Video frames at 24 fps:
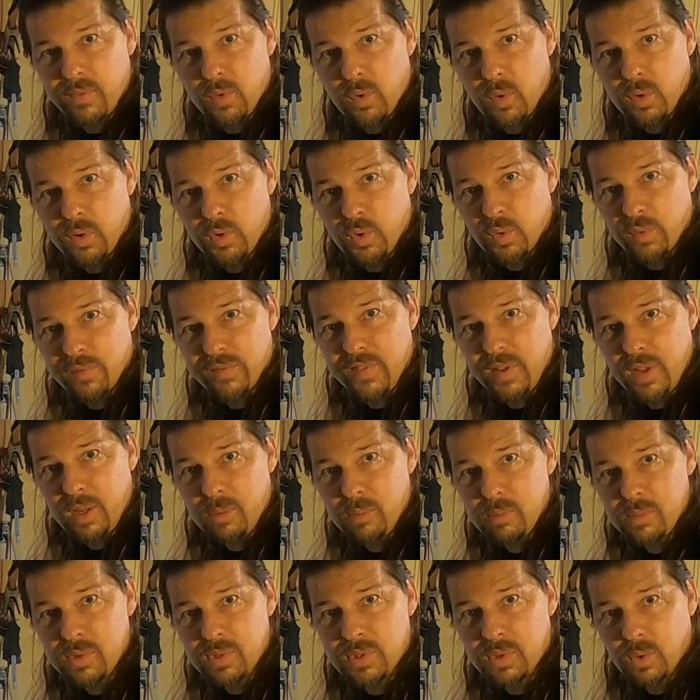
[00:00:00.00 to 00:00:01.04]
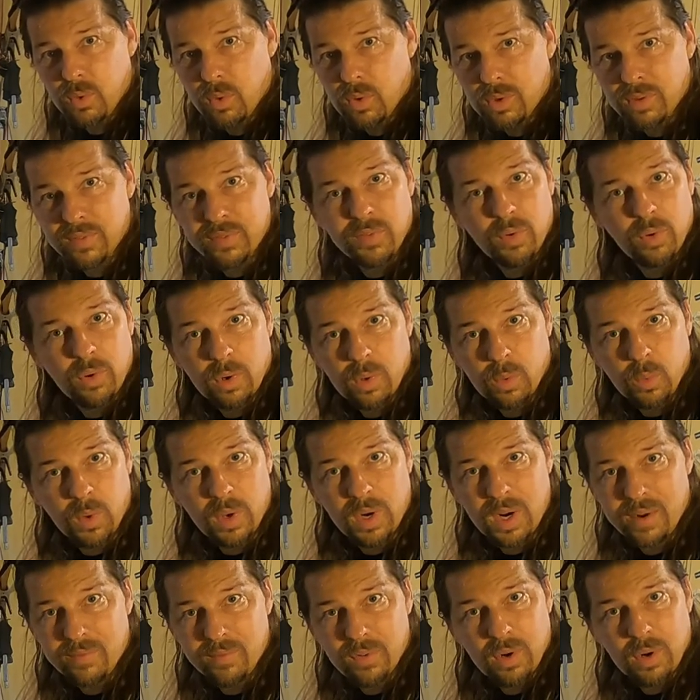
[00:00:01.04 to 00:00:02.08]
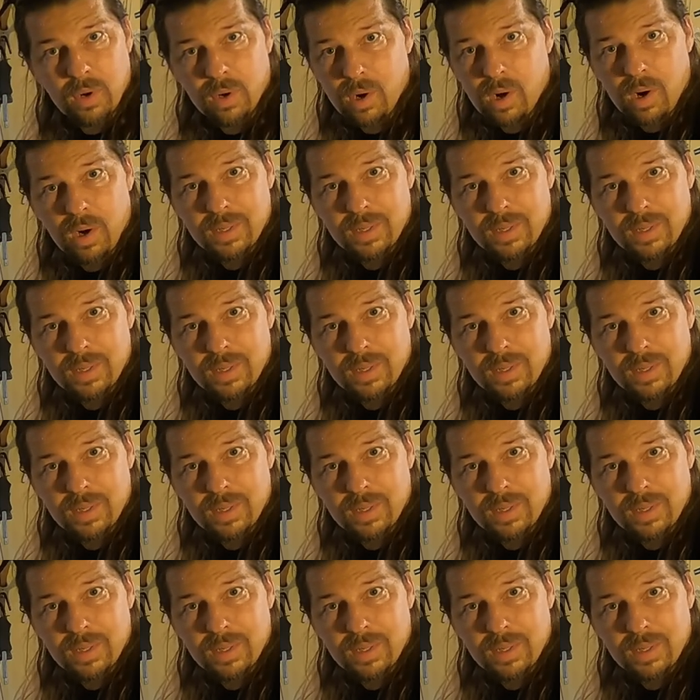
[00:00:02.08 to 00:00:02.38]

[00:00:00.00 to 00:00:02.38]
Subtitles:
for your films or for whatever